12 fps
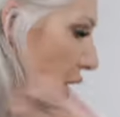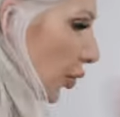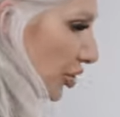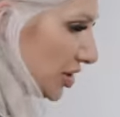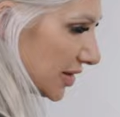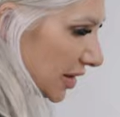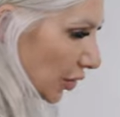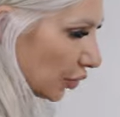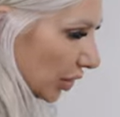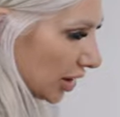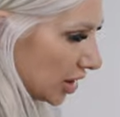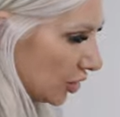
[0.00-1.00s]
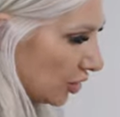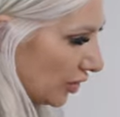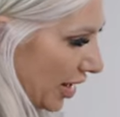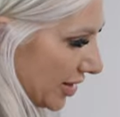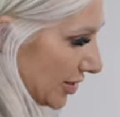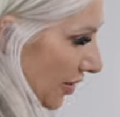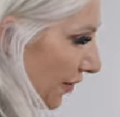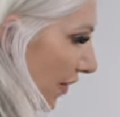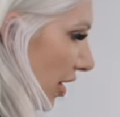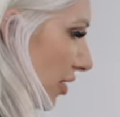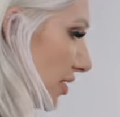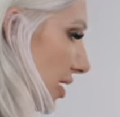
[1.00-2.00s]
we're just gonna really utilize our
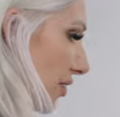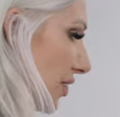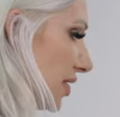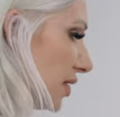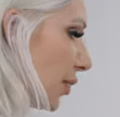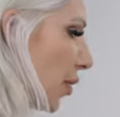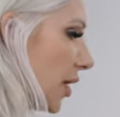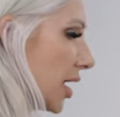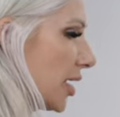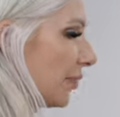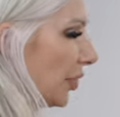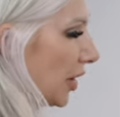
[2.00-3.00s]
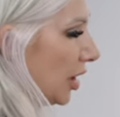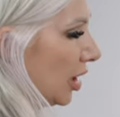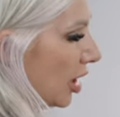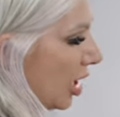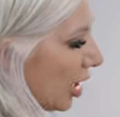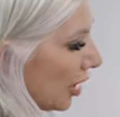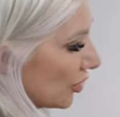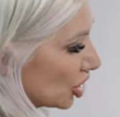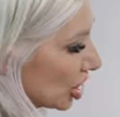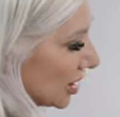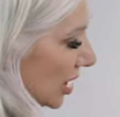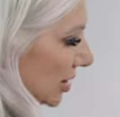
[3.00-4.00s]
fingers at this point. Um,
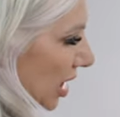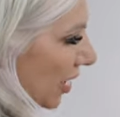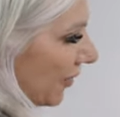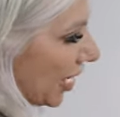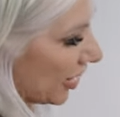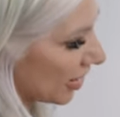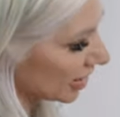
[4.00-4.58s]
she does have hair